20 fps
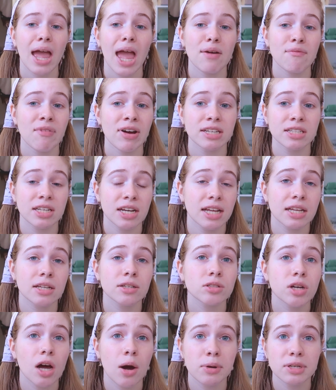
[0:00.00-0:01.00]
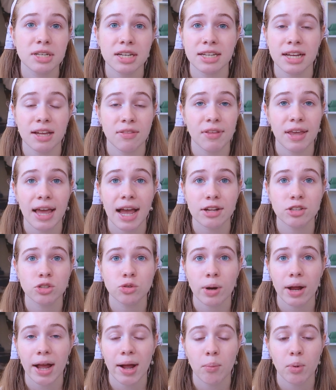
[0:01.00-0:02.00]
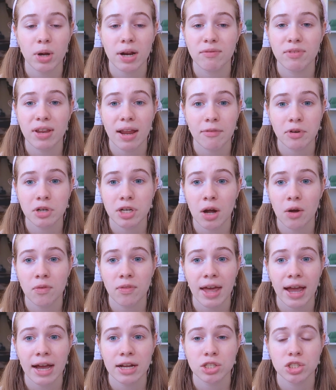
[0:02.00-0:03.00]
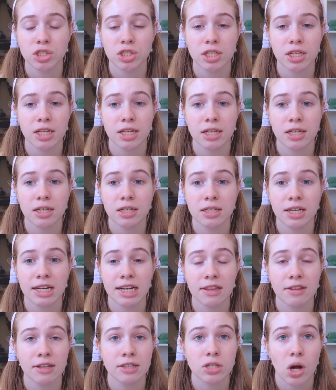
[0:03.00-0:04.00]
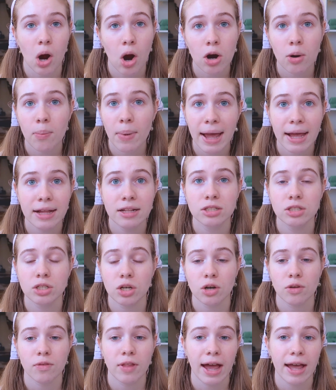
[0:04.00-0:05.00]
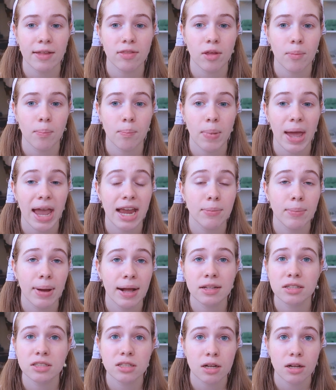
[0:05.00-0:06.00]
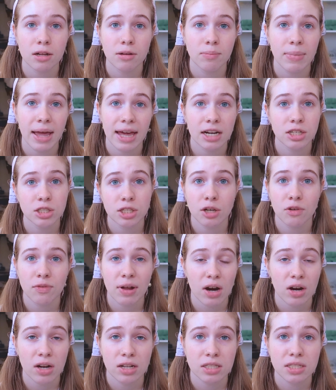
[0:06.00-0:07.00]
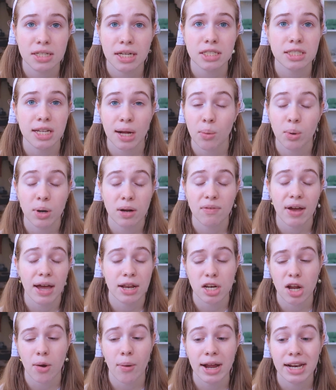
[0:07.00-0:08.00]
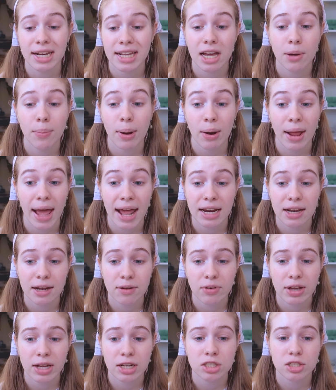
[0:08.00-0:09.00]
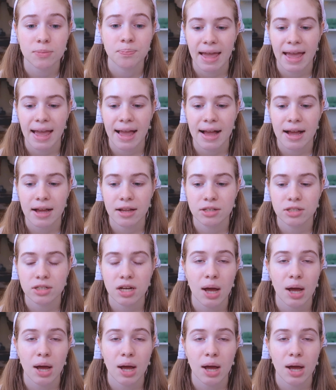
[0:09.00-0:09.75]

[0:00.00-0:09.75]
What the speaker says: If I didn't go and didn't get the x-ray, I would have never known that she needed these heart meds or that the pain meds to manage the ovarian cyst. I would have had no idea about any of it. And